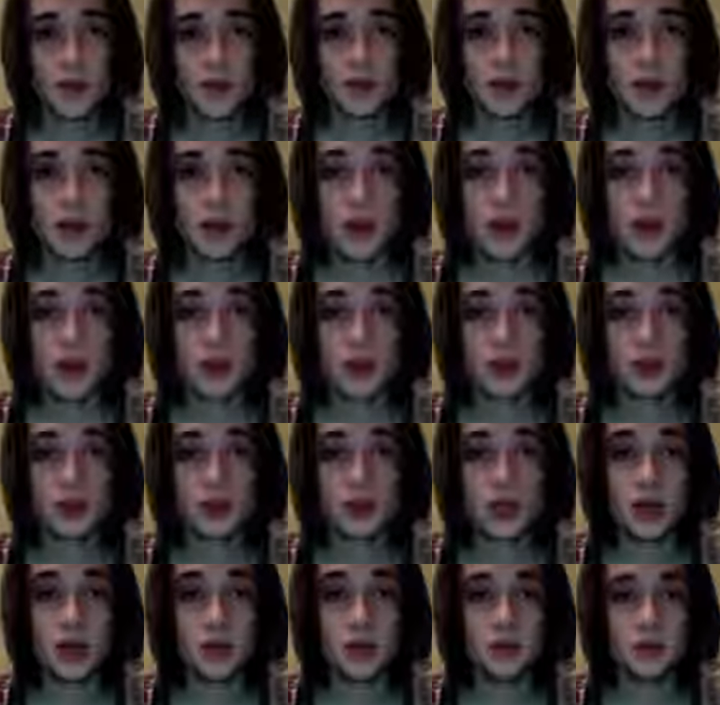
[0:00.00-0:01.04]
their
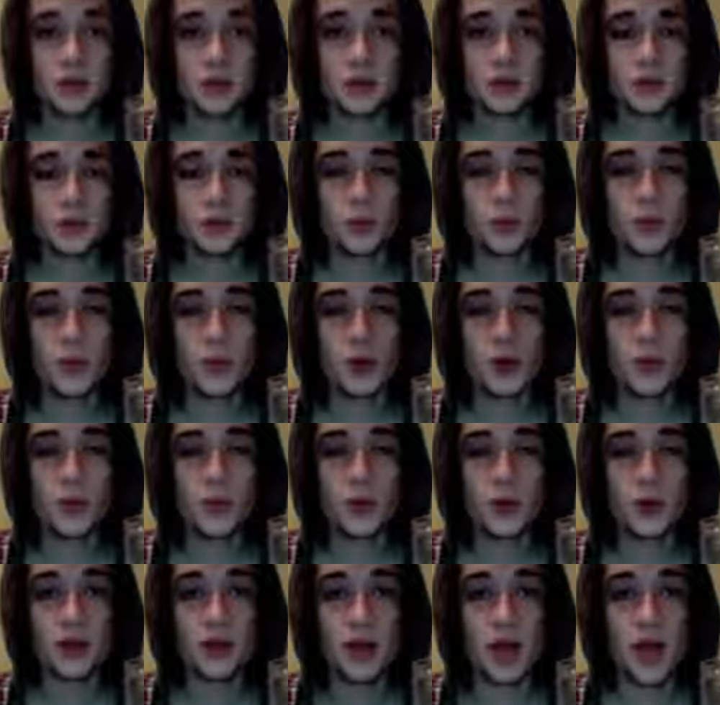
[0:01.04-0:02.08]
energetic fields will pick up
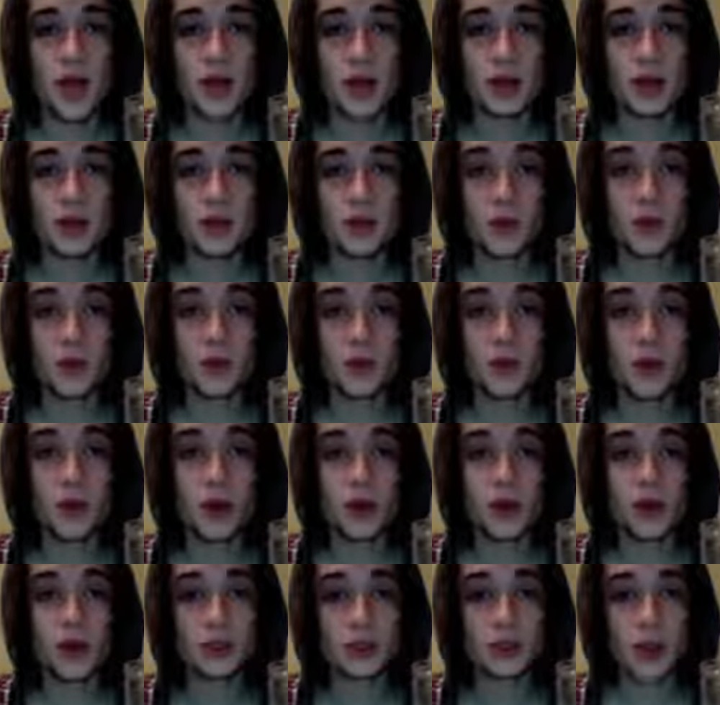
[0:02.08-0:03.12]
on that, and it will
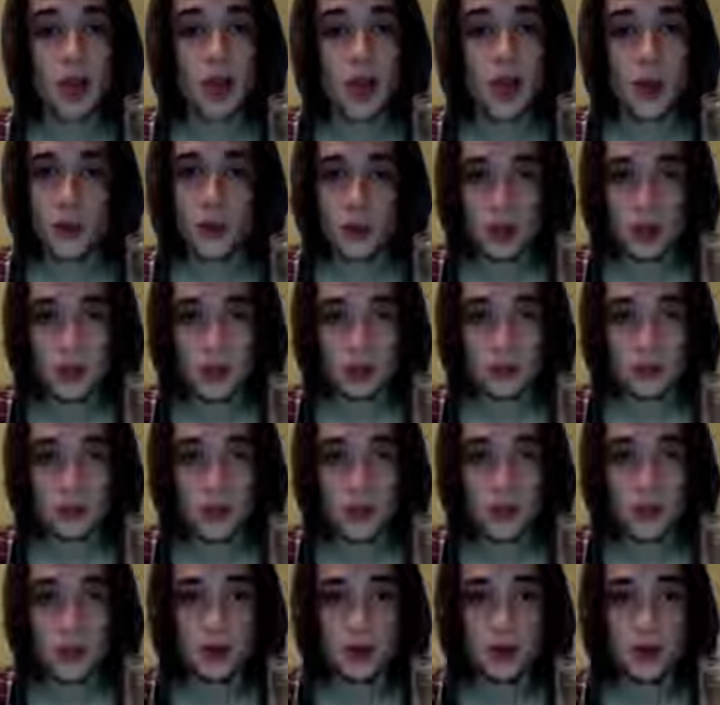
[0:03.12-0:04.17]
cause the happiness
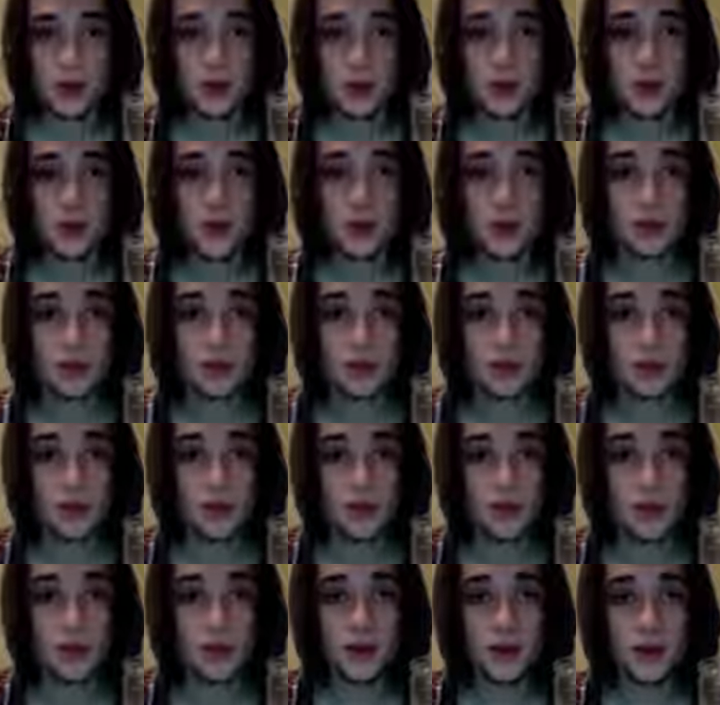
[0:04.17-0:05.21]
paradigm, the
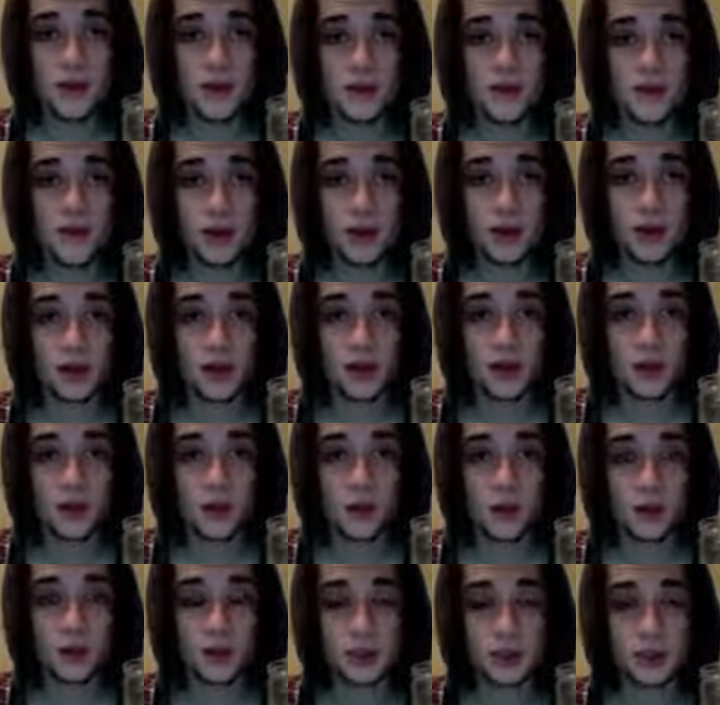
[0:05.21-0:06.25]
domino effect that you
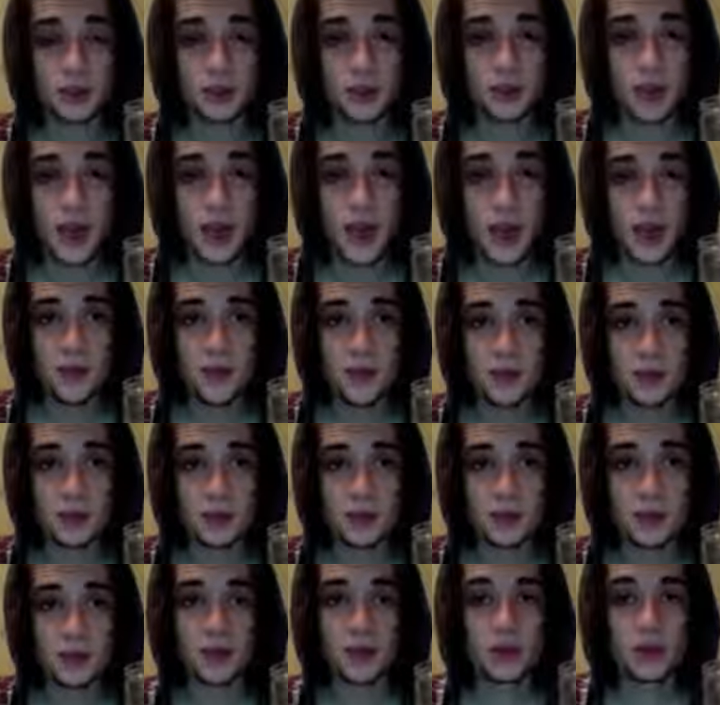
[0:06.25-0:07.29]
want to see happen.
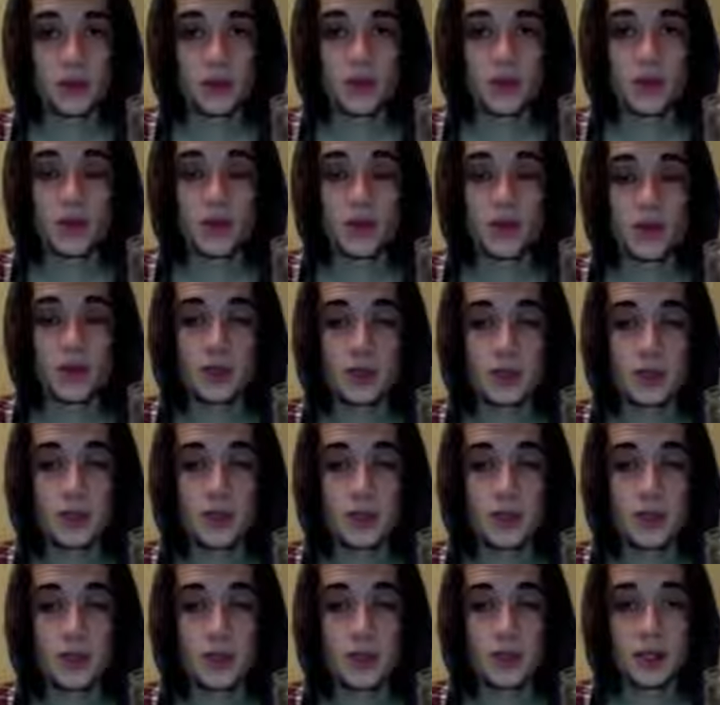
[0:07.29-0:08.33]
The only way to
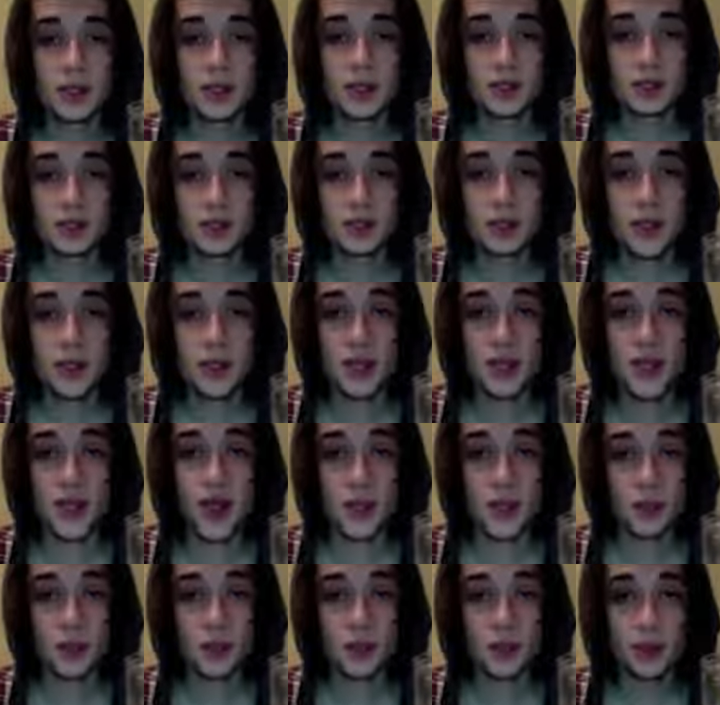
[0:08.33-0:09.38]
begin and to stay
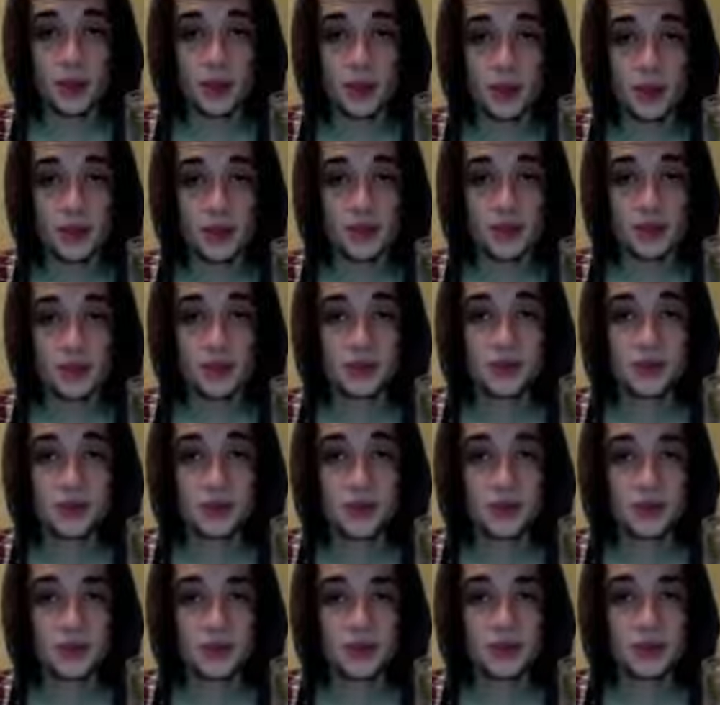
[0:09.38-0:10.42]
happy is to
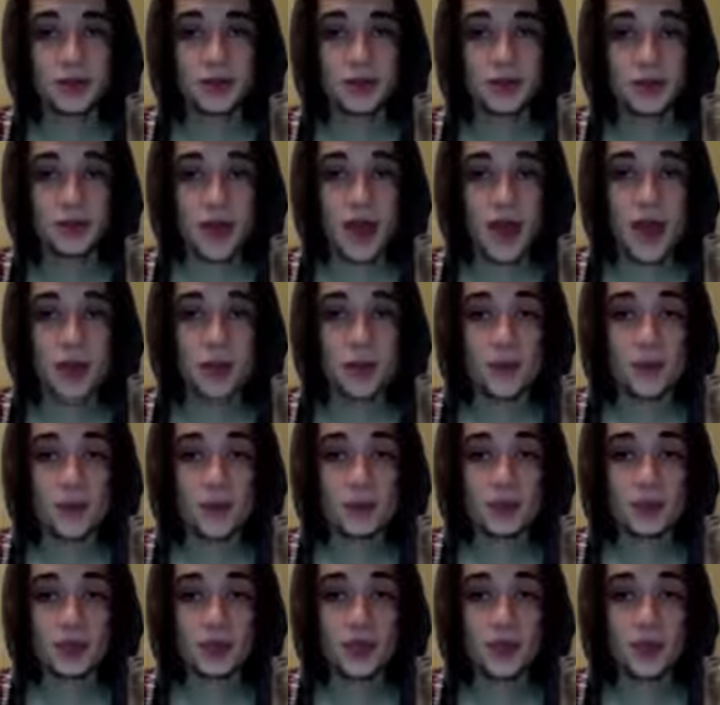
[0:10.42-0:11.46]
kickstart the
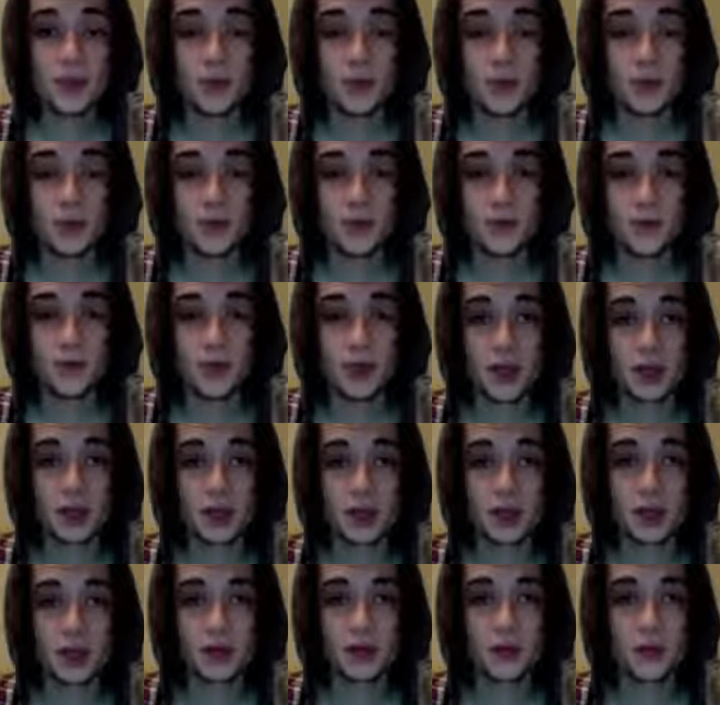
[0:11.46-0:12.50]
happiness domino effect
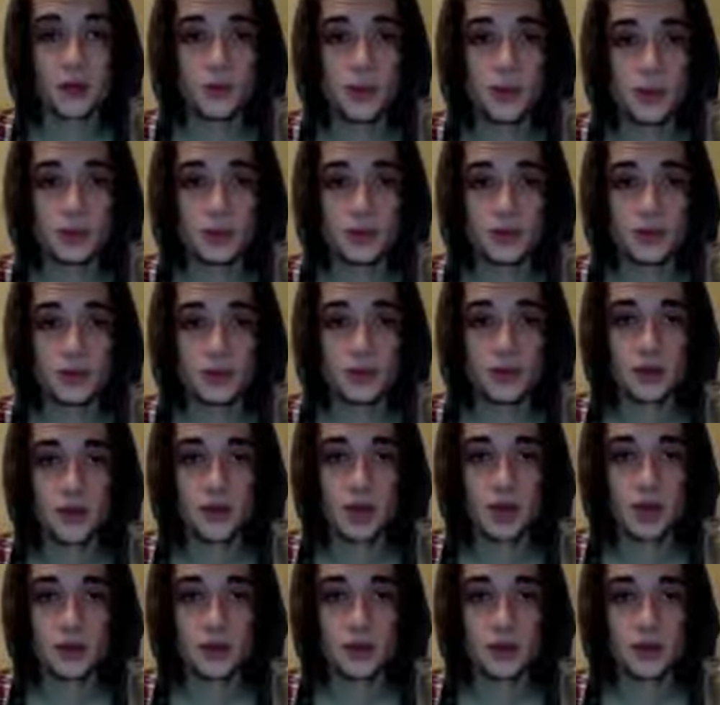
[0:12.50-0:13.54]
and to make sure
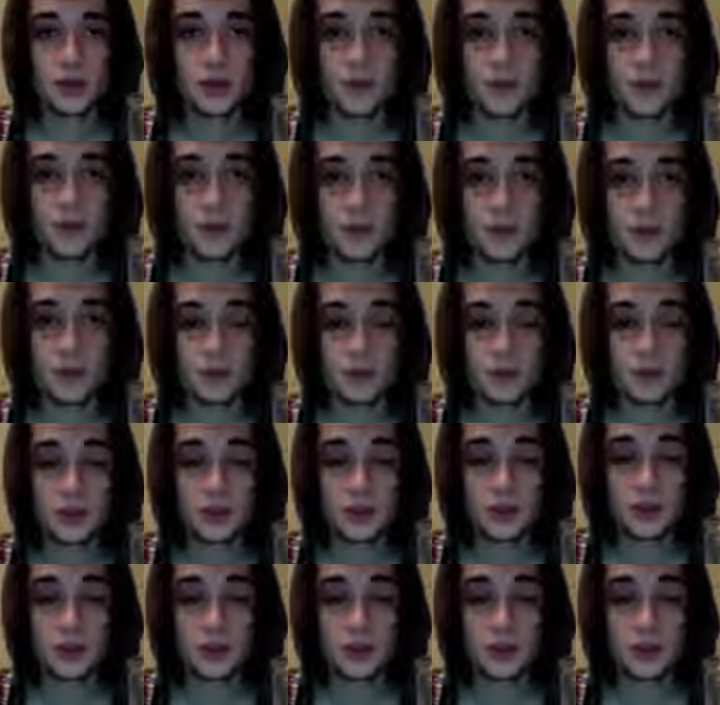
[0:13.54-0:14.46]
that it persists.